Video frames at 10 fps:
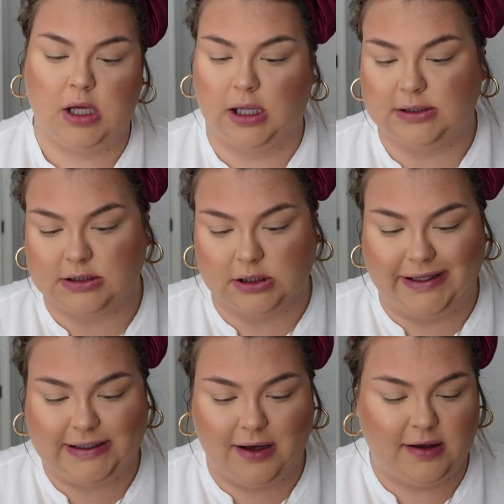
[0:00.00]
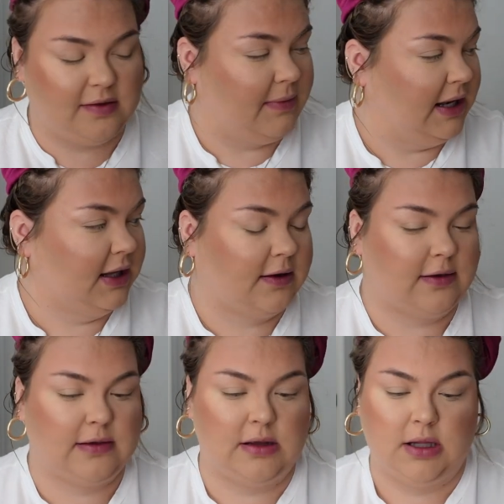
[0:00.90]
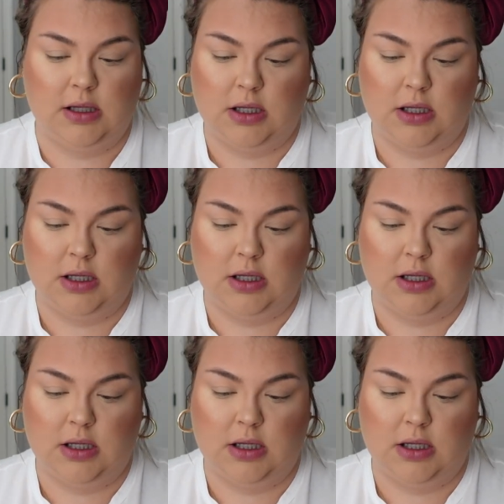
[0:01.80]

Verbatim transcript: A little It Cosmetics